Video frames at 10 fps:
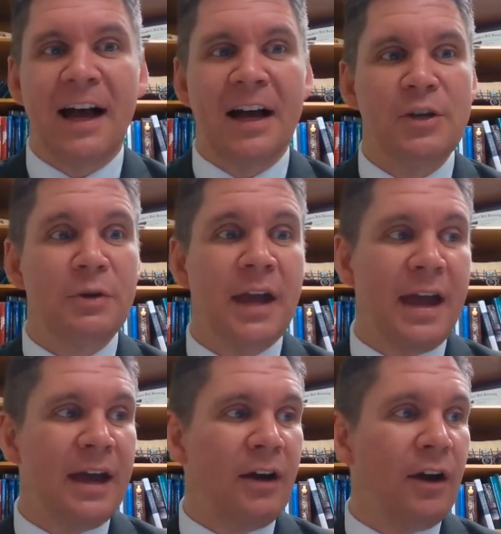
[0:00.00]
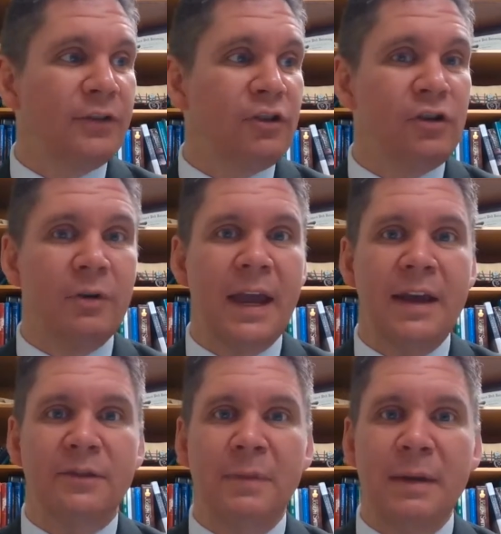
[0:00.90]
You can also
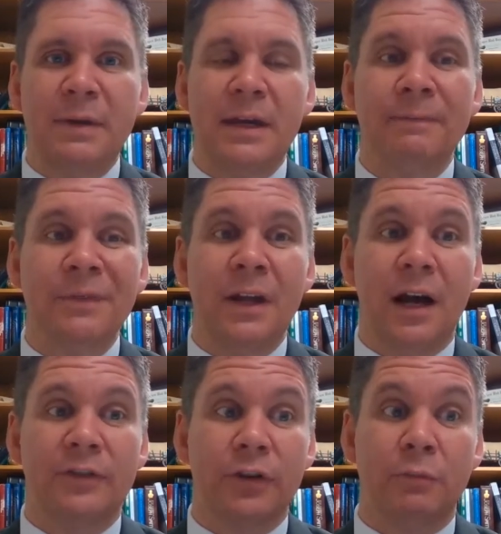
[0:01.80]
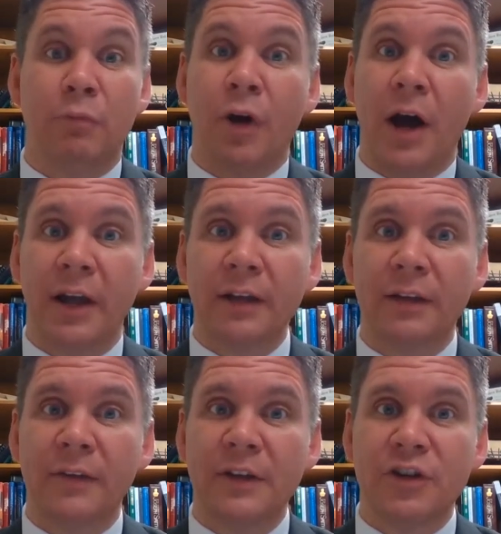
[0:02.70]
showcase maybe a certain
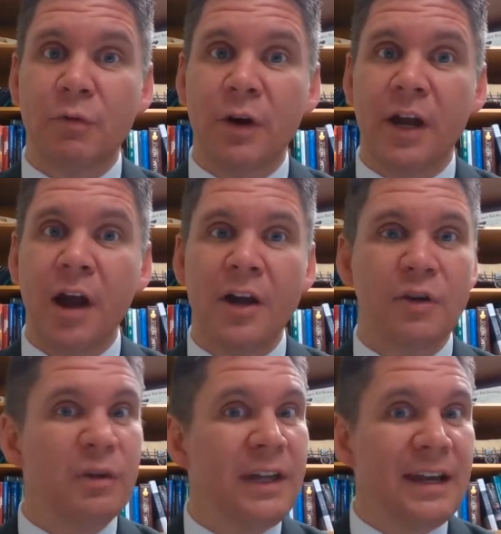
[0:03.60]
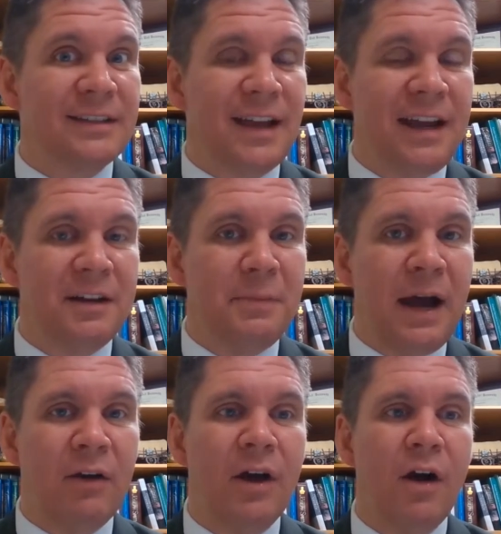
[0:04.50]
product that you're working on, you're really excited
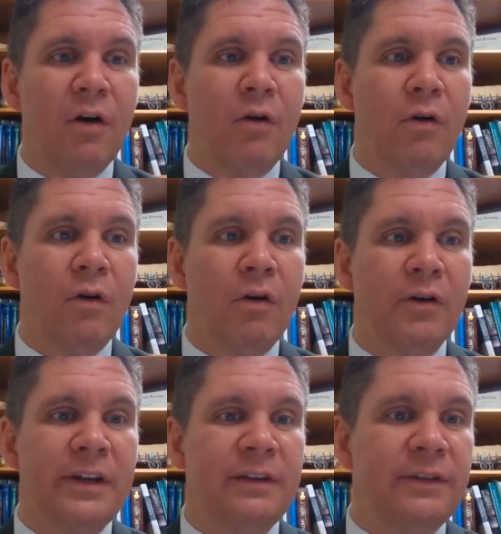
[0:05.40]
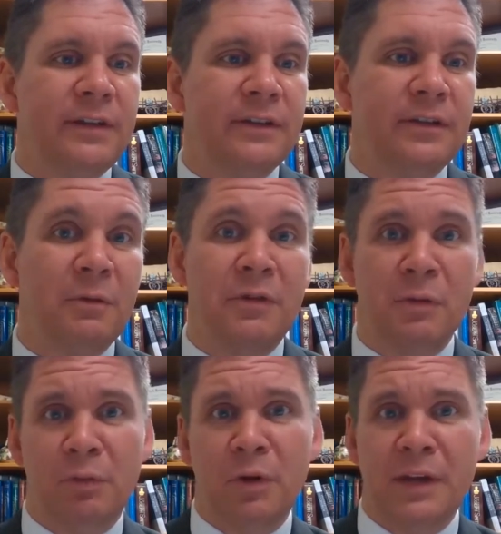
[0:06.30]
about, or even some of your
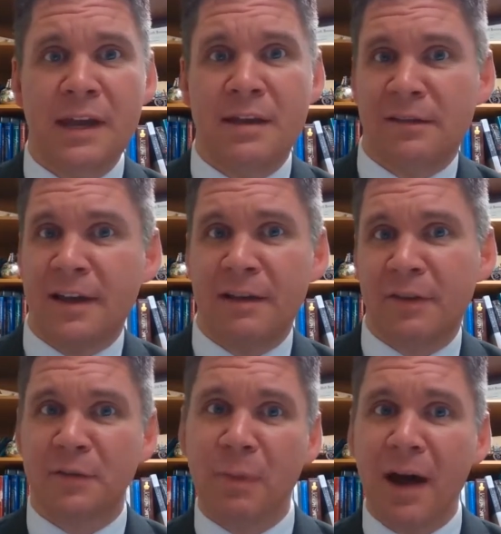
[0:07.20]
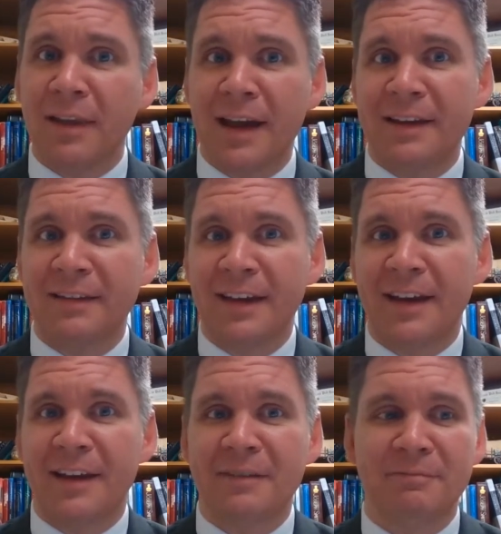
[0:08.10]
employees, kind of a spotlight,
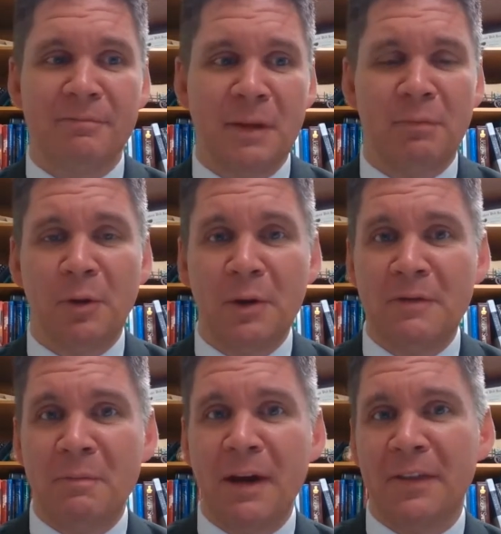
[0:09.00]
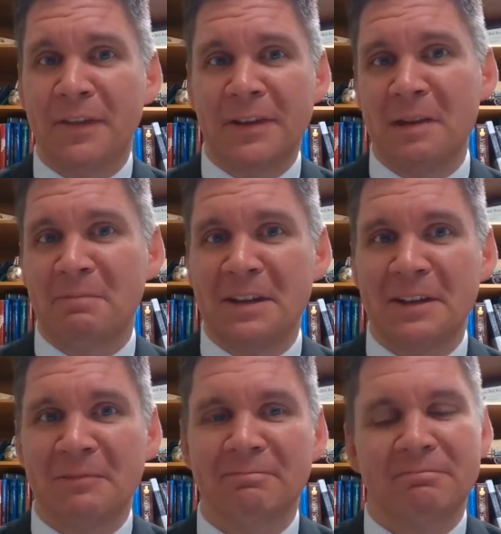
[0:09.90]
employee of the month type
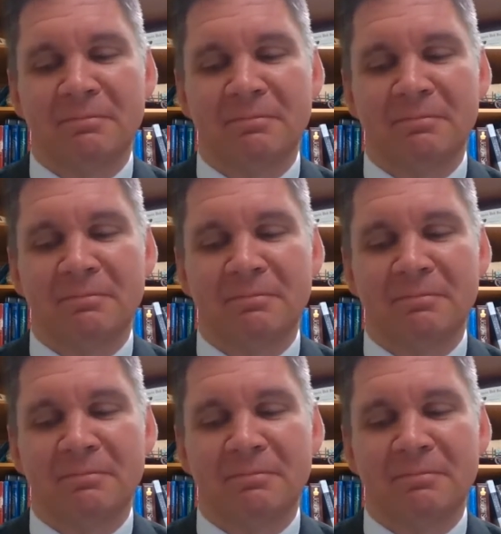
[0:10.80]
deal.